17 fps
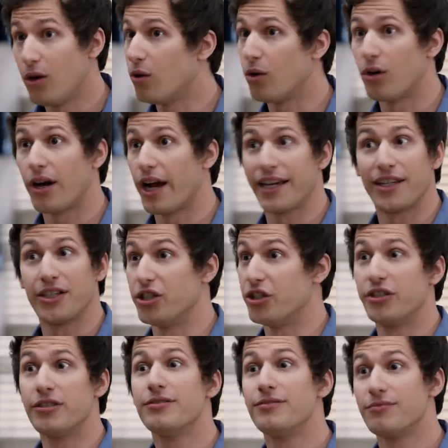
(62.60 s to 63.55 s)
Or I
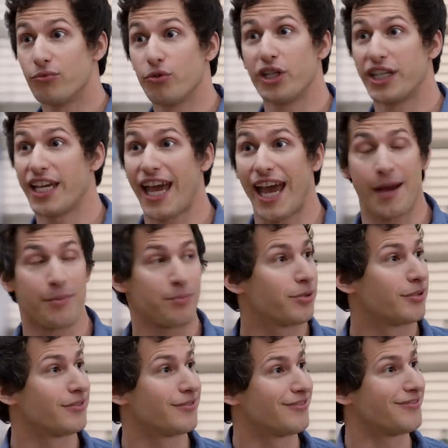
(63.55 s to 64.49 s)
could recap
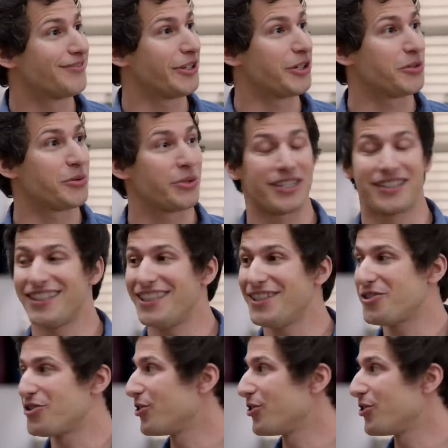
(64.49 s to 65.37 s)
very quickly,